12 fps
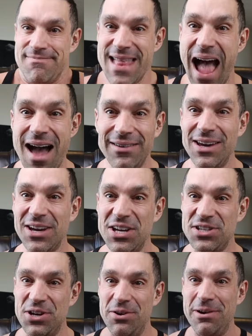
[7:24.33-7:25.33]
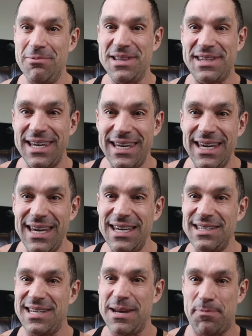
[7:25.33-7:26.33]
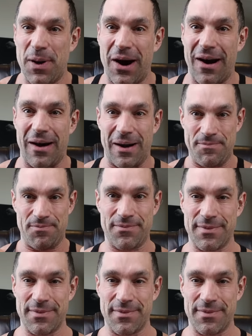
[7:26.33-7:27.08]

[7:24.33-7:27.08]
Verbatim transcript: Now you can do it with the EZ bar.